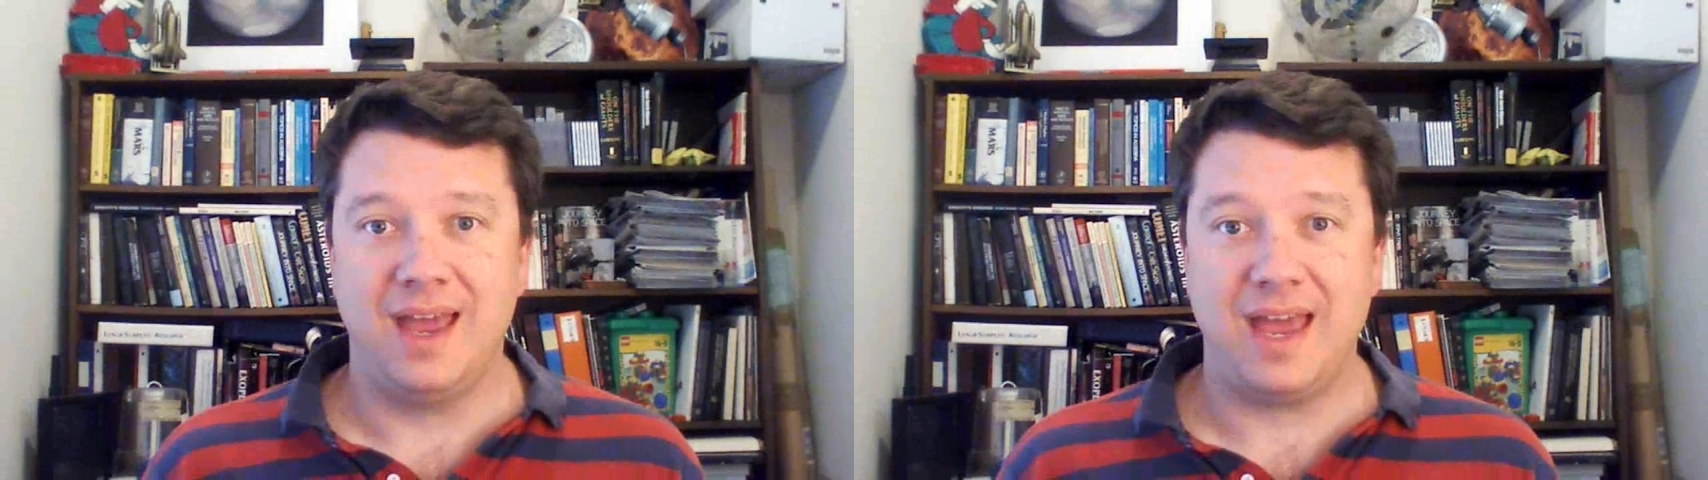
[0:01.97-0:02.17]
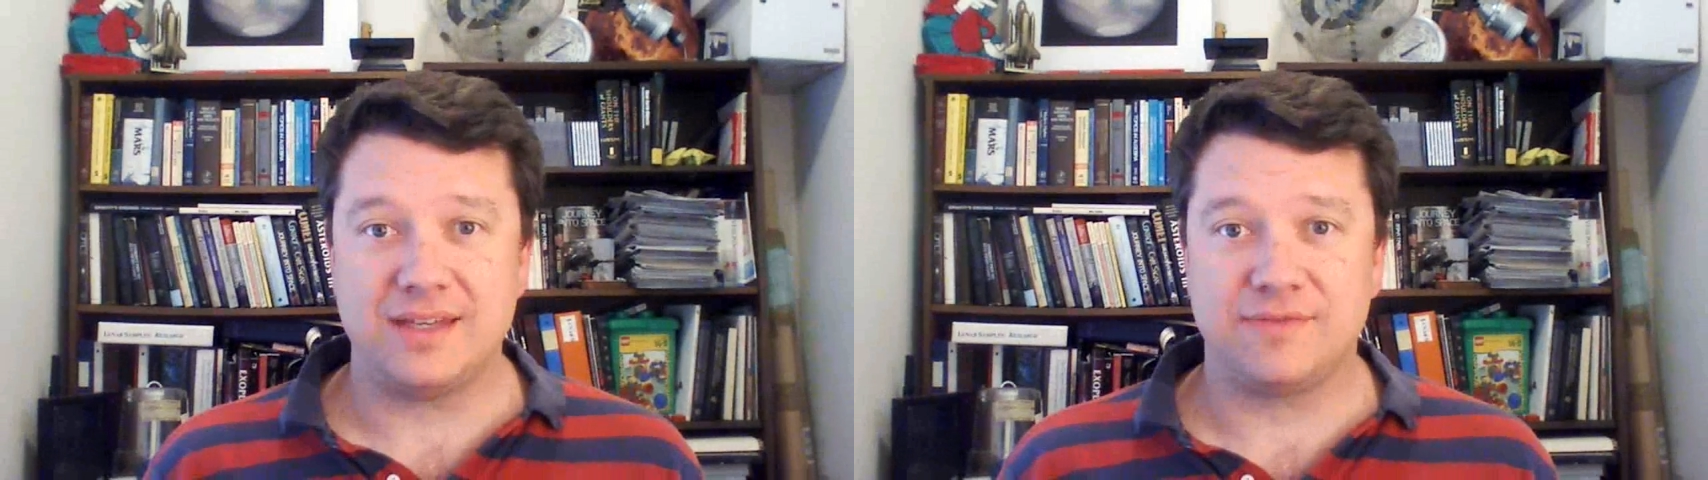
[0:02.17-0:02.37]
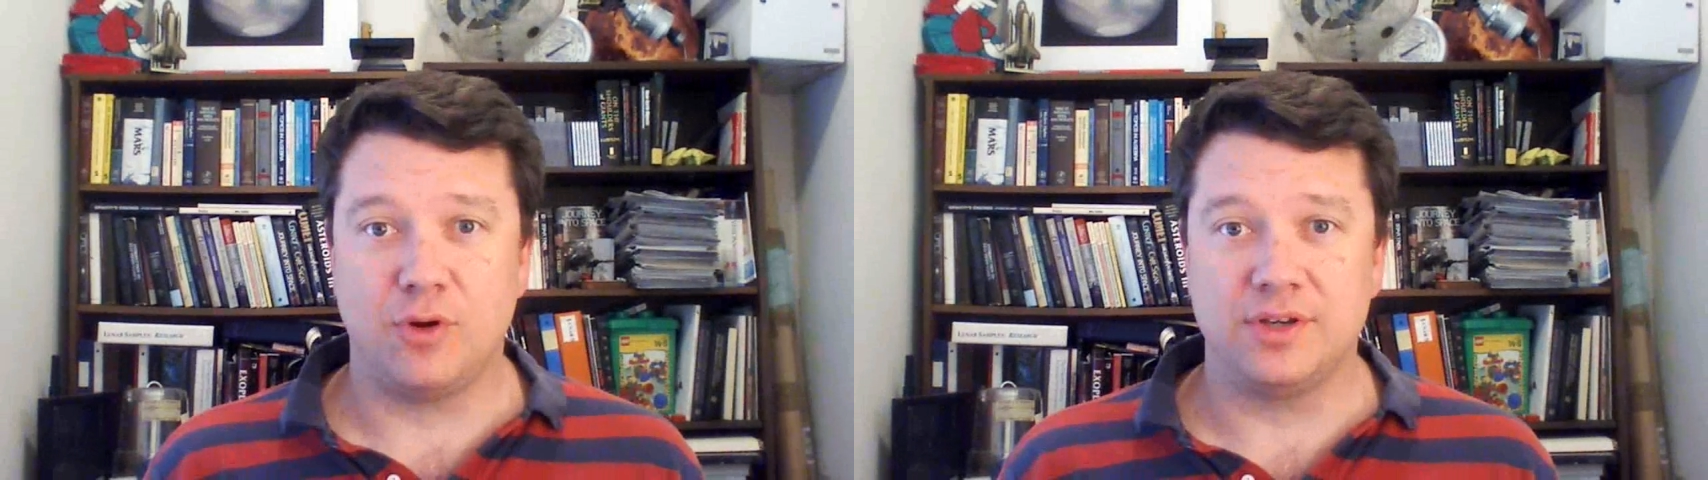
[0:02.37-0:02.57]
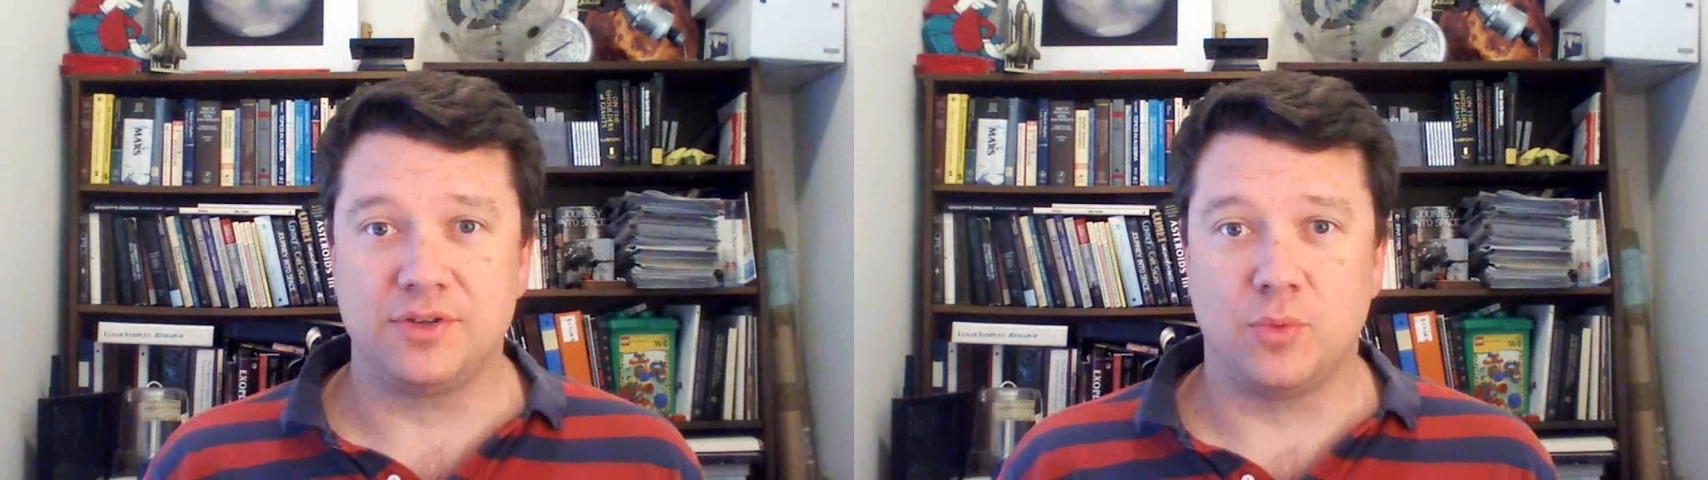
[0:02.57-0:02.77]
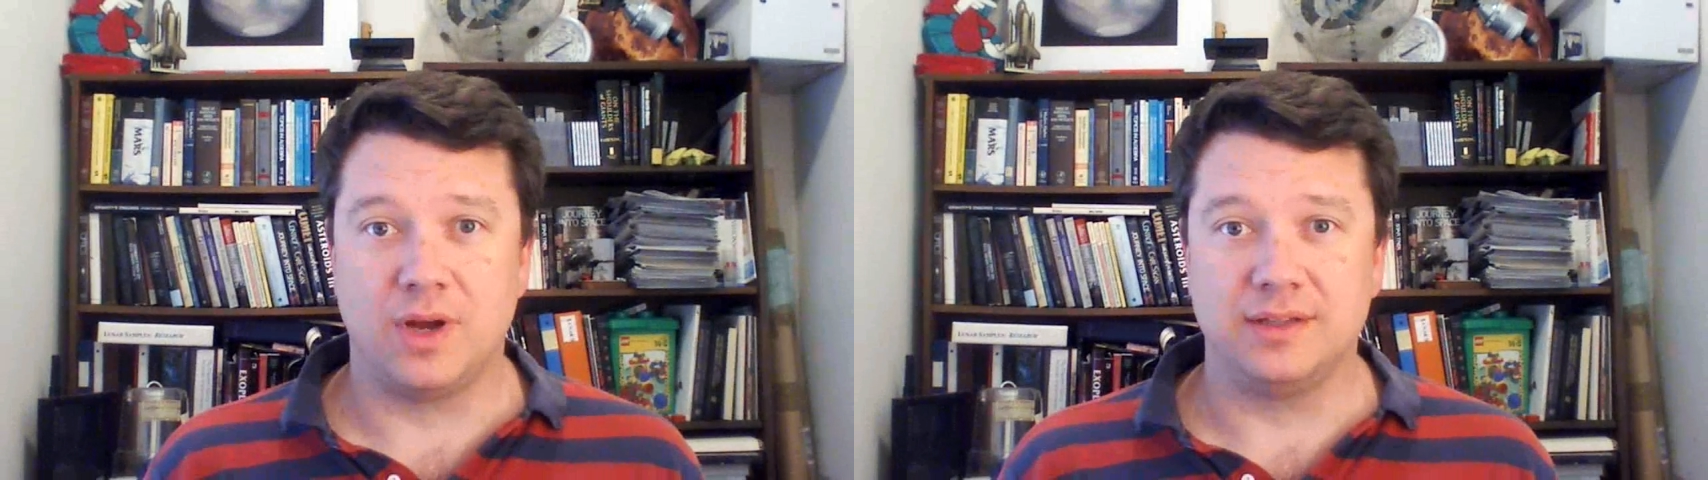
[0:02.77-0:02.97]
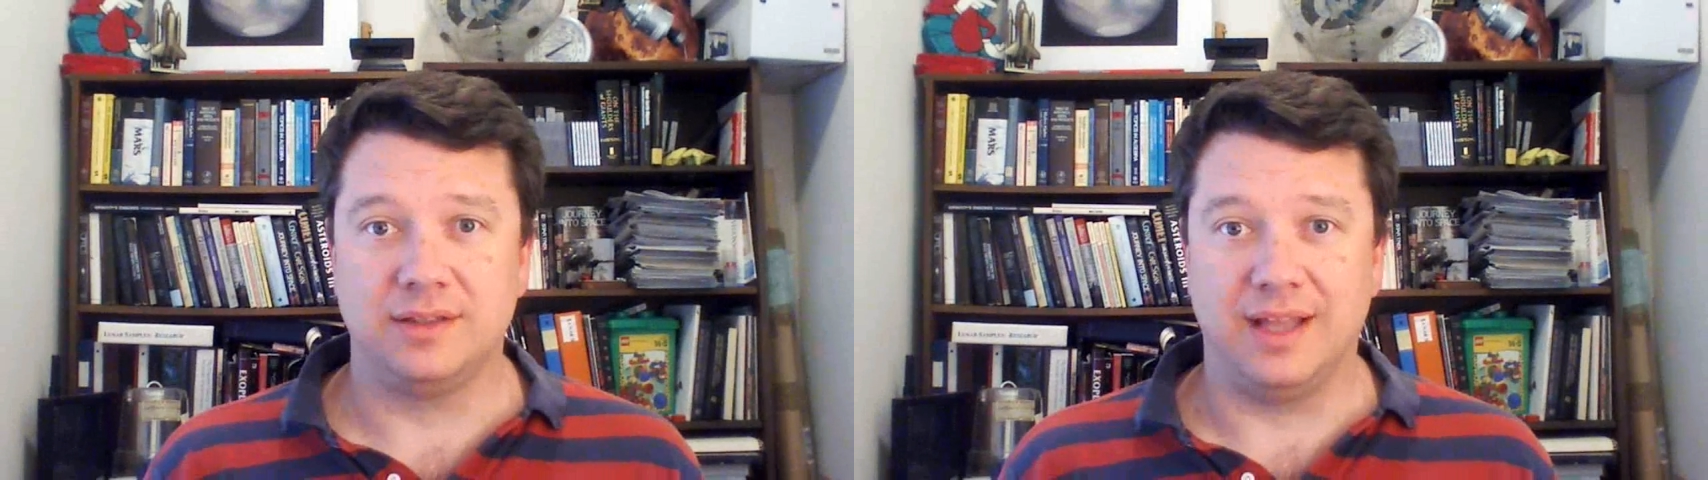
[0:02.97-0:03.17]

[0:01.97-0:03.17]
Has Voyager 1